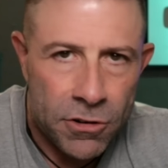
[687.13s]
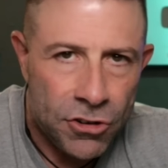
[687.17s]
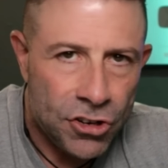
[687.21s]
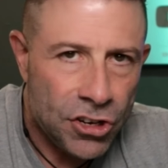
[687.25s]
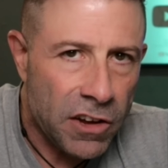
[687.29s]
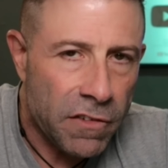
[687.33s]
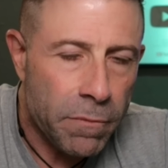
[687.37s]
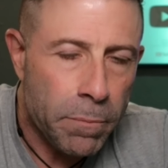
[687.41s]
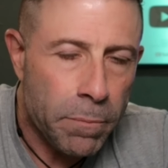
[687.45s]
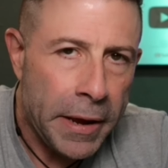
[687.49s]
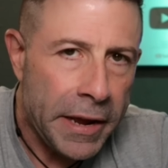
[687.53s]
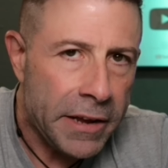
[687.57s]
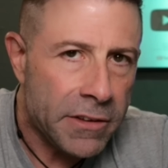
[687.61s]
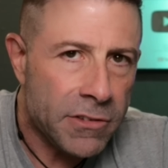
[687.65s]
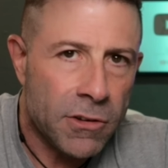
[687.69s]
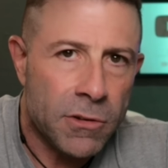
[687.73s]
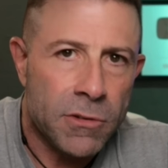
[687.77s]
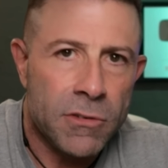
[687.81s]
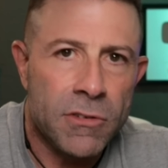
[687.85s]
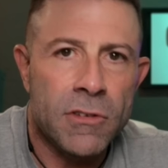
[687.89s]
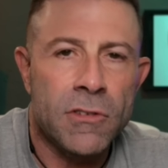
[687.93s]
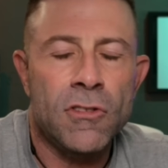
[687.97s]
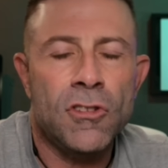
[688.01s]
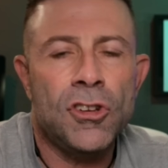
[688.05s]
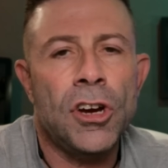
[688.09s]
Jeff
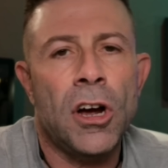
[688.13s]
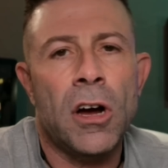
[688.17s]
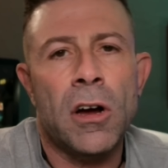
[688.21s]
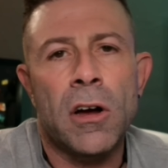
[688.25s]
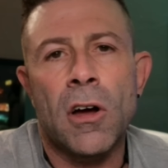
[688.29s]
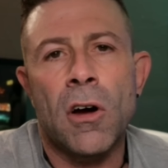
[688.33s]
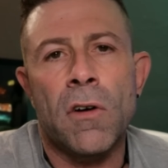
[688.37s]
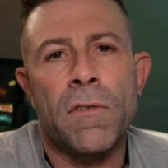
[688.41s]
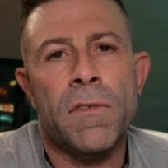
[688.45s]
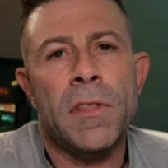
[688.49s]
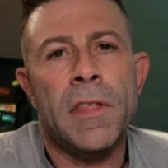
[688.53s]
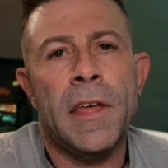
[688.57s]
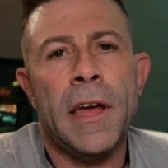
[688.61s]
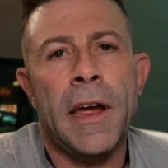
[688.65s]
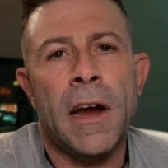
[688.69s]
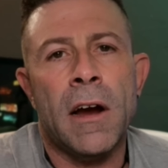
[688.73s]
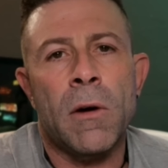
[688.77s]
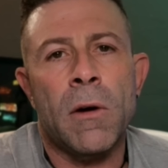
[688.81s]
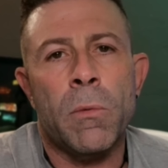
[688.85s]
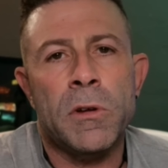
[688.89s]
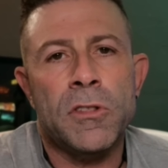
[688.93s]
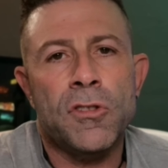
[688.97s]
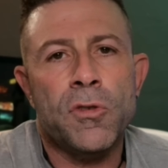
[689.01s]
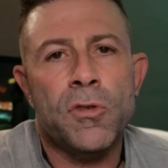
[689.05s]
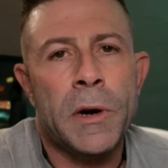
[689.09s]
Bezos' junk over there
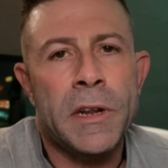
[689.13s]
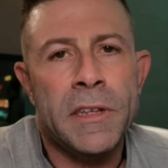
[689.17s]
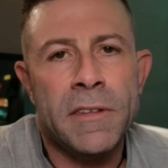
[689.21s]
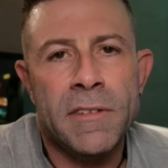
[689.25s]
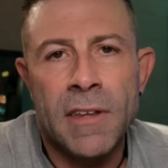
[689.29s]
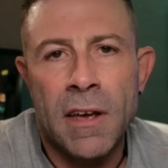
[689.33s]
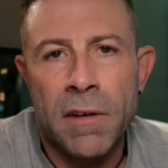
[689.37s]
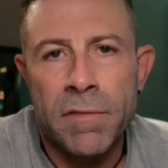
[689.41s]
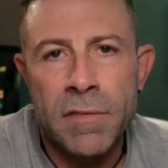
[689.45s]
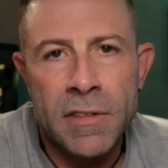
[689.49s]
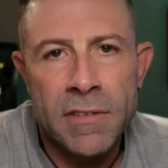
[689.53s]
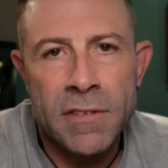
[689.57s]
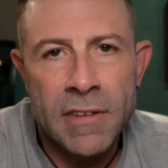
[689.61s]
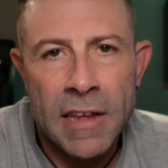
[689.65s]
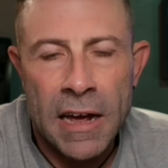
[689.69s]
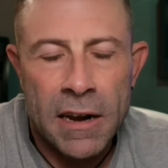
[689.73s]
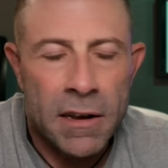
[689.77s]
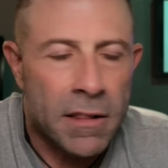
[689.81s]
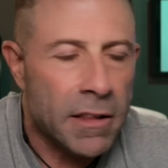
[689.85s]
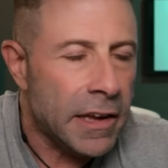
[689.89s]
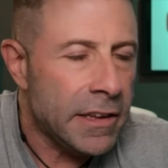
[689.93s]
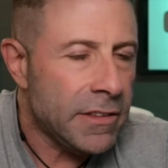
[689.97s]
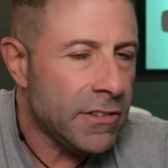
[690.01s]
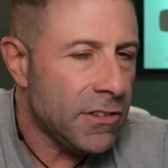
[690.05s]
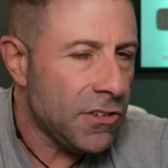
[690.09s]
with 27
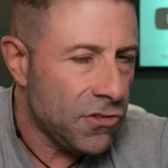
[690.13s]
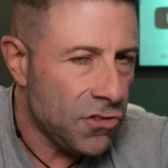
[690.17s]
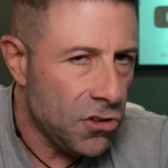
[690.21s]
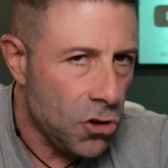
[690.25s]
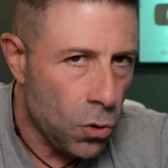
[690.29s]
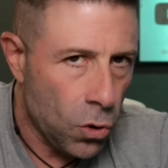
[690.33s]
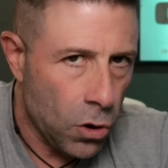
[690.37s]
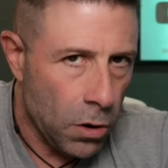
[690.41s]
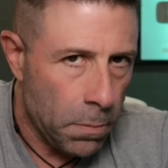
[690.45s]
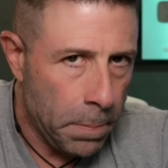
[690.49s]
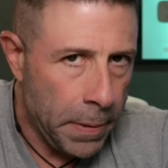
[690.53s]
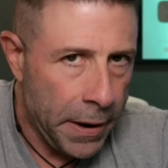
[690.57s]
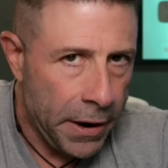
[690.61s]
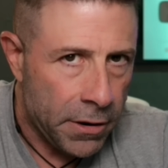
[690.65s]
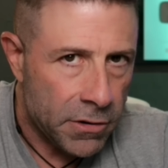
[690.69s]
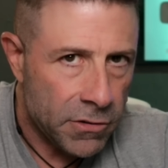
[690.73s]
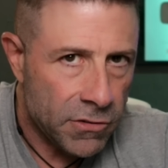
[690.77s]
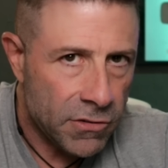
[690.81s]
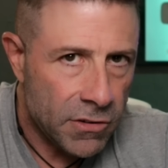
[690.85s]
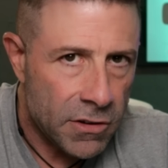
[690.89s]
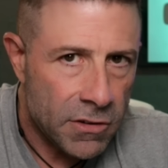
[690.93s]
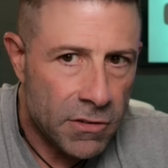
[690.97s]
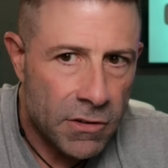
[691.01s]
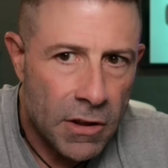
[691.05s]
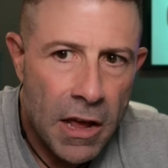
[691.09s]
satellites, there's no
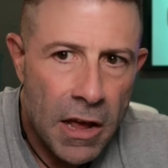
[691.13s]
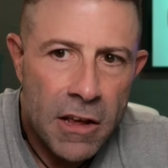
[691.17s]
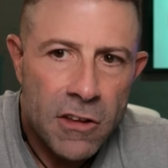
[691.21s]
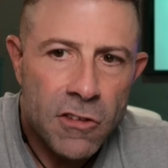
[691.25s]
comparison.